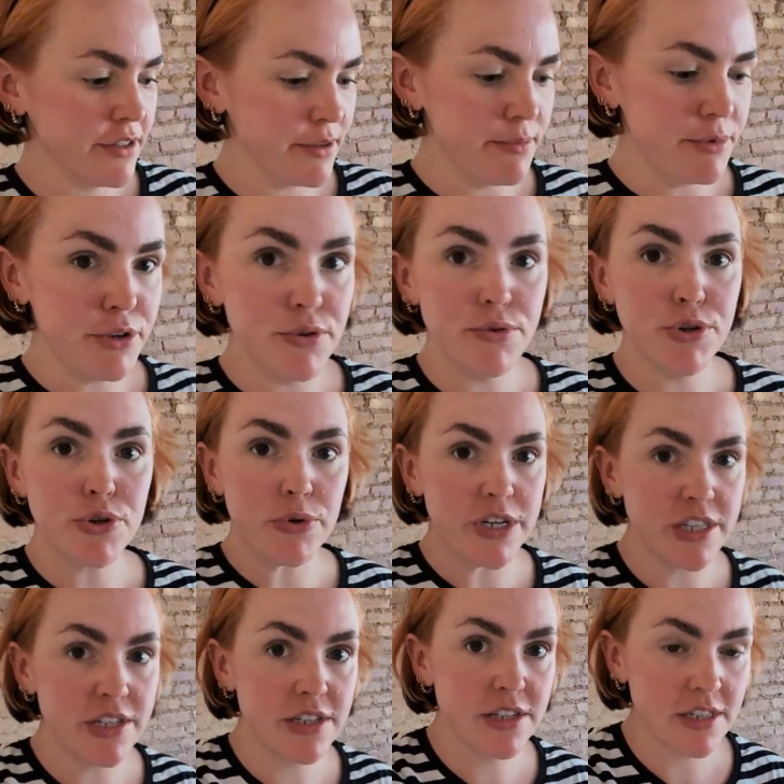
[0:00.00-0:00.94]
some new
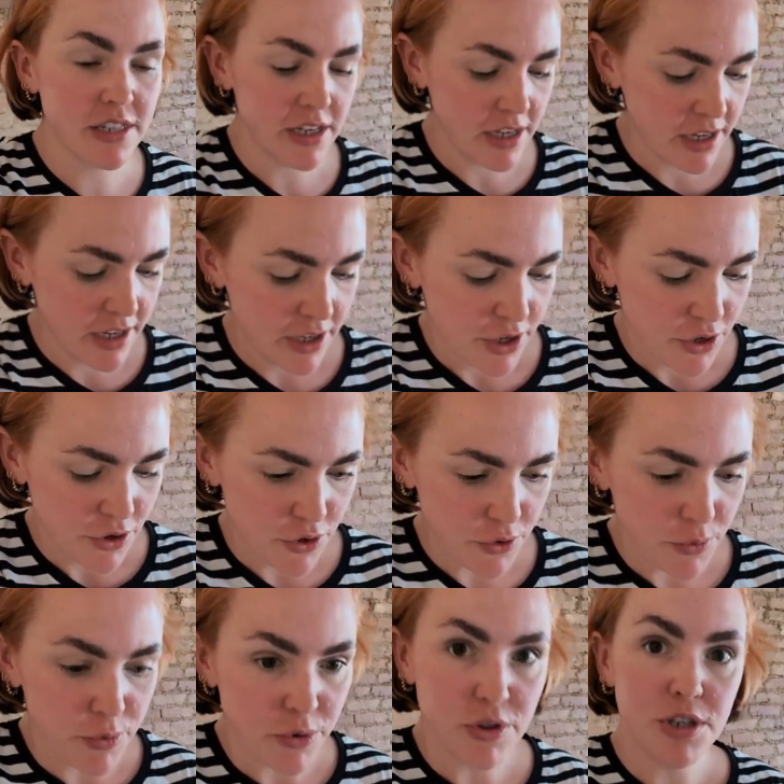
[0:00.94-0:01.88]
joists,
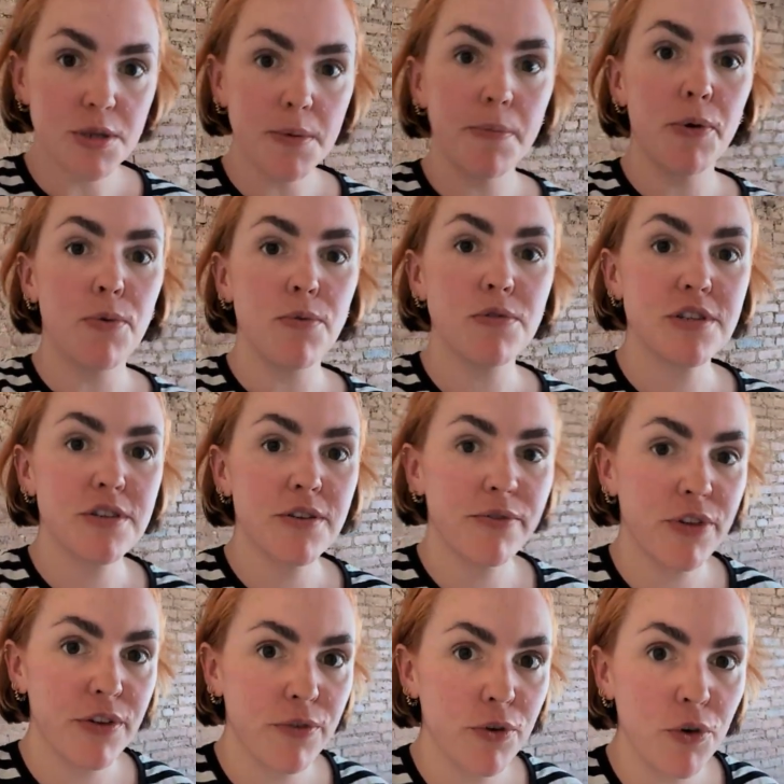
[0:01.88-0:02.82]
new wooden supports
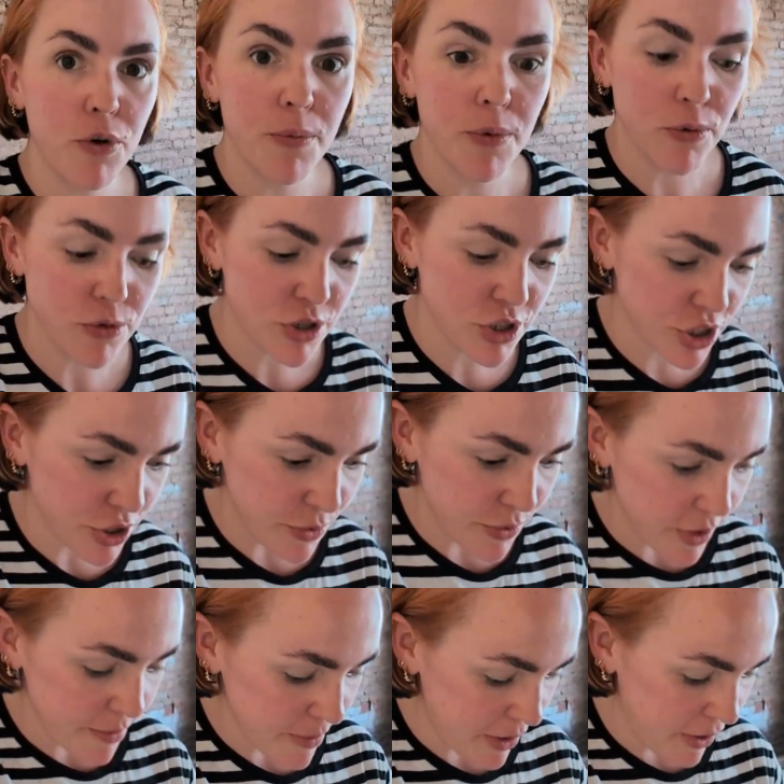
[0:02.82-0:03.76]
to the floorboards to
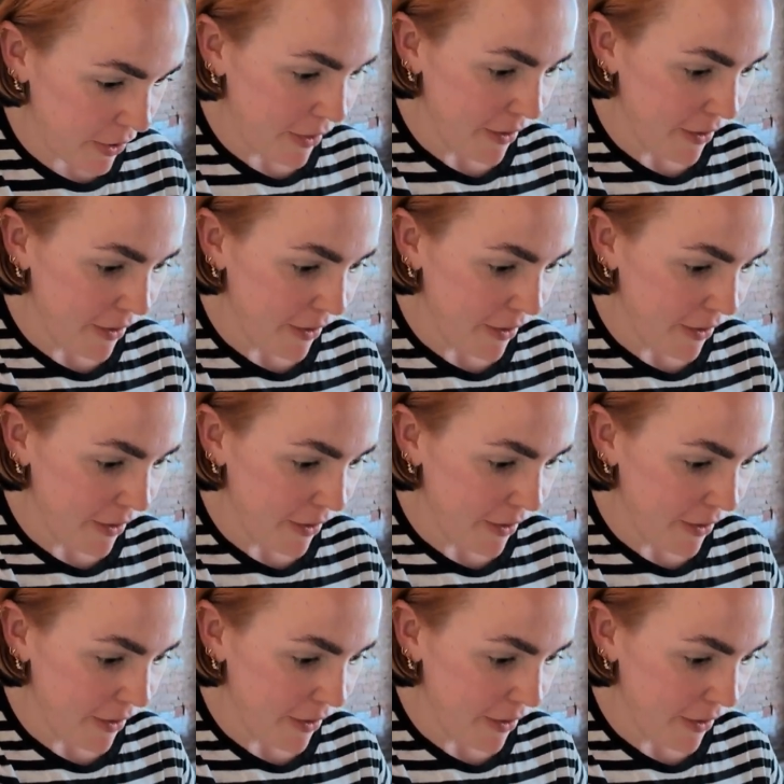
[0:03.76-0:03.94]
them.